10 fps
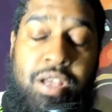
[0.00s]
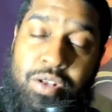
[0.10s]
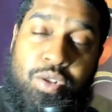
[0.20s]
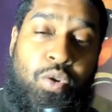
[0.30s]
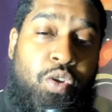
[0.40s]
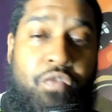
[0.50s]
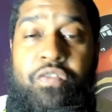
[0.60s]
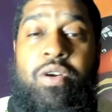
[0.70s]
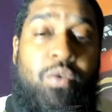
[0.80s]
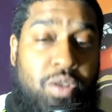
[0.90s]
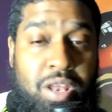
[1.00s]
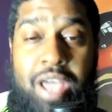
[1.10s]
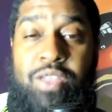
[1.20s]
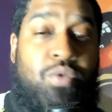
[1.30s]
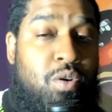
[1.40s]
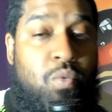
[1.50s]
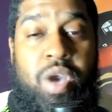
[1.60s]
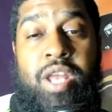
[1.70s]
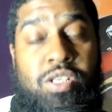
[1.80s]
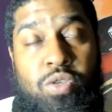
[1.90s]
Do you feel like you can
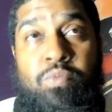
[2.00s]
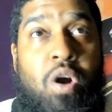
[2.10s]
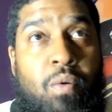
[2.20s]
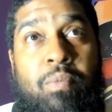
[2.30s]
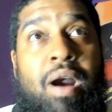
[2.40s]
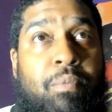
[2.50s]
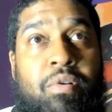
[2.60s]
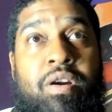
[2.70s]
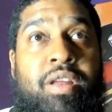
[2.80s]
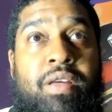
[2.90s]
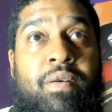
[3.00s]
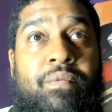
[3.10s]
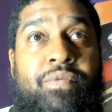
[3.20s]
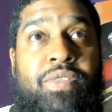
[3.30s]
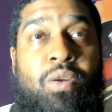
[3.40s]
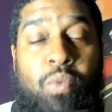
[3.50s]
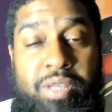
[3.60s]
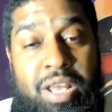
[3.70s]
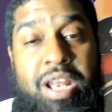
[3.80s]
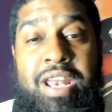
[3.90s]
win a Super Bowl with Brock Purdy
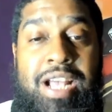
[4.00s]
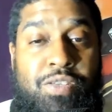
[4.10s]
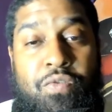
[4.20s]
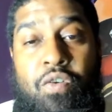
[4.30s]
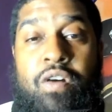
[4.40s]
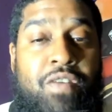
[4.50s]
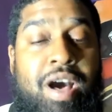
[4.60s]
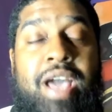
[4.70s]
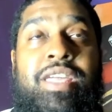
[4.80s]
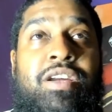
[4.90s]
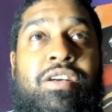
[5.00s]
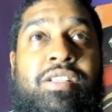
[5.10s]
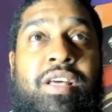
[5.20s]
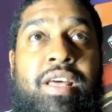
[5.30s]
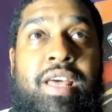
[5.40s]
within the next 4 or 5 years